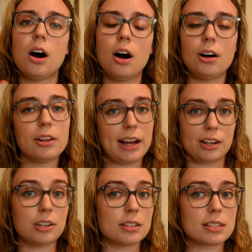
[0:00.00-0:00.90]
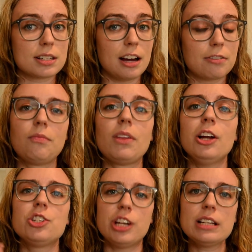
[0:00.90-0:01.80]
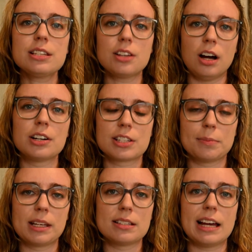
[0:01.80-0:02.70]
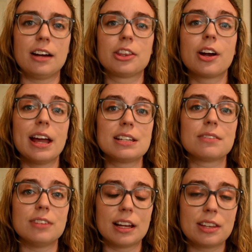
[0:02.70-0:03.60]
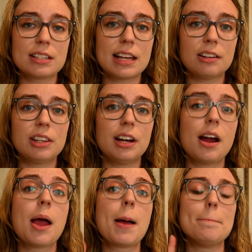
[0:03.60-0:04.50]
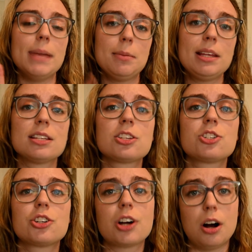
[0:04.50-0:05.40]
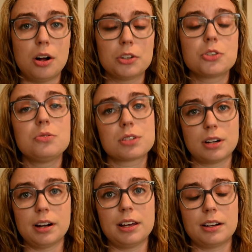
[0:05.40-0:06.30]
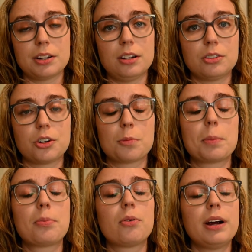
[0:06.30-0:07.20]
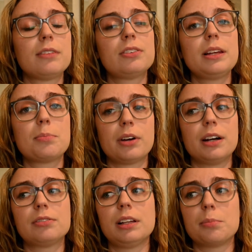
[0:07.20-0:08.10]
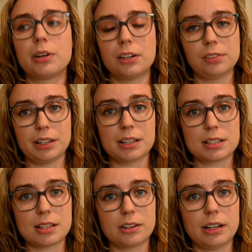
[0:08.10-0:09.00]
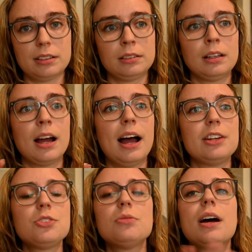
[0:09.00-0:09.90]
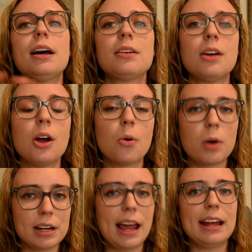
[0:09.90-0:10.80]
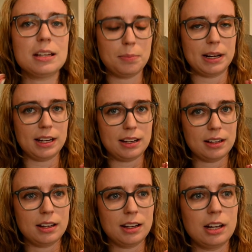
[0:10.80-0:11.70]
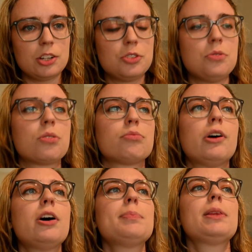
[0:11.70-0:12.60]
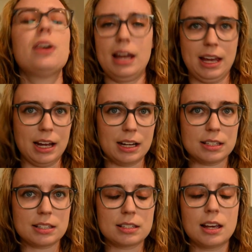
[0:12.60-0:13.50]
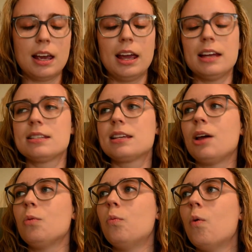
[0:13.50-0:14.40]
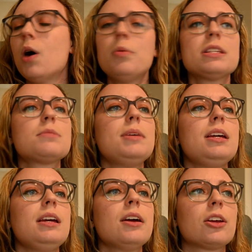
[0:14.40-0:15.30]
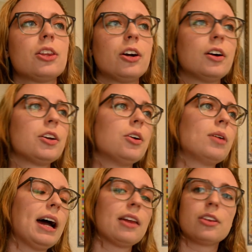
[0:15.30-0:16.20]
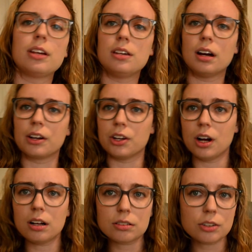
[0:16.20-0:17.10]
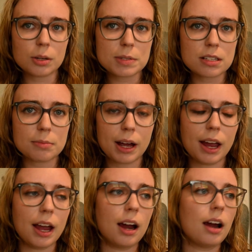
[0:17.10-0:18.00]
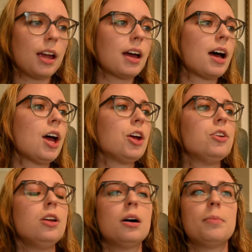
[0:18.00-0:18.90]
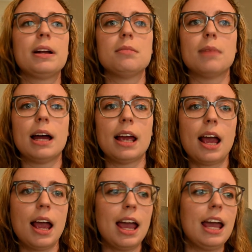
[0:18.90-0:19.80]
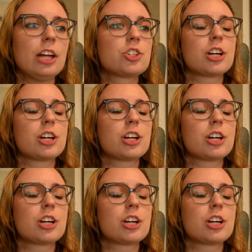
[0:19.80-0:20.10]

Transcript: all that good stuff. Chances are something is out there, and if nothing is out there, maybe this is your call to start a young adult group. Prayerfully consider it. I do not want anybody to throw up their hands and say, woe is me, there are no Catholic young adult groups in my area, nobody my age,